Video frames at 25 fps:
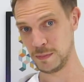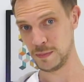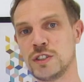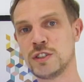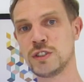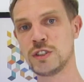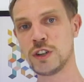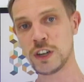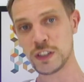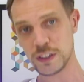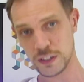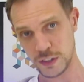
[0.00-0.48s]

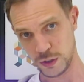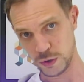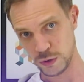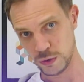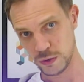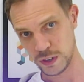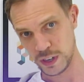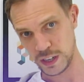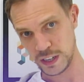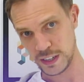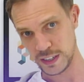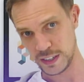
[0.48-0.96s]
Not
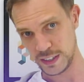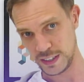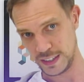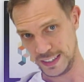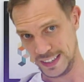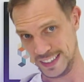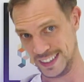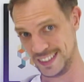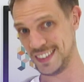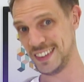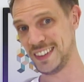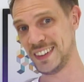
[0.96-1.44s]
only
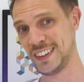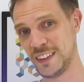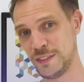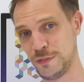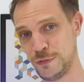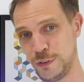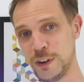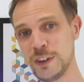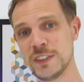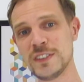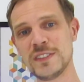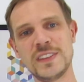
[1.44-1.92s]
is it the
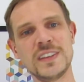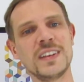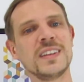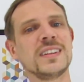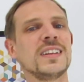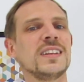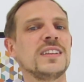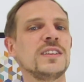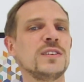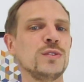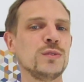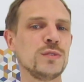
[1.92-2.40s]
first thing
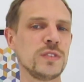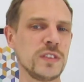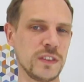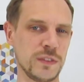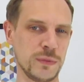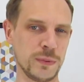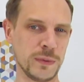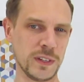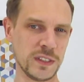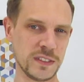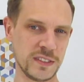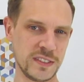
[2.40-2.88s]
that
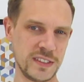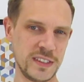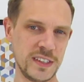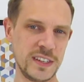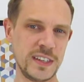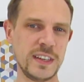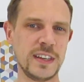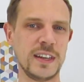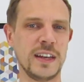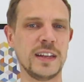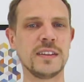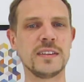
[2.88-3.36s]
users will
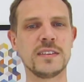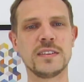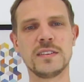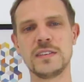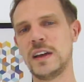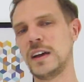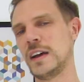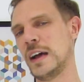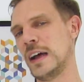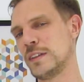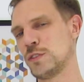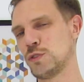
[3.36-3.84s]
see and
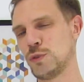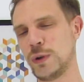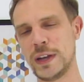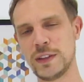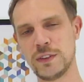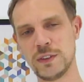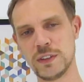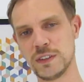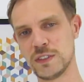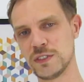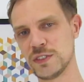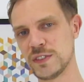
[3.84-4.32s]
try
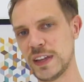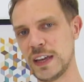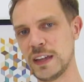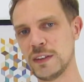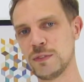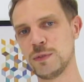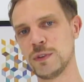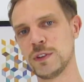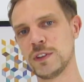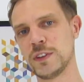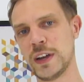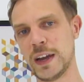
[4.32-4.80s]
to
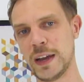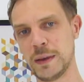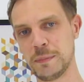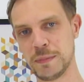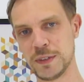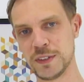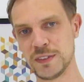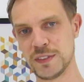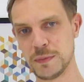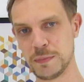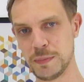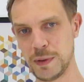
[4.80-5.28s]
understand what your app
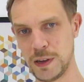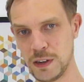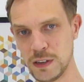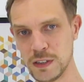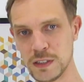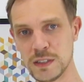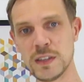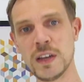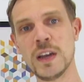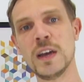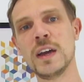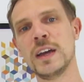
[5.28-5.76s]
is
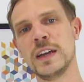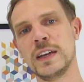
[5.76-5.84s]
about,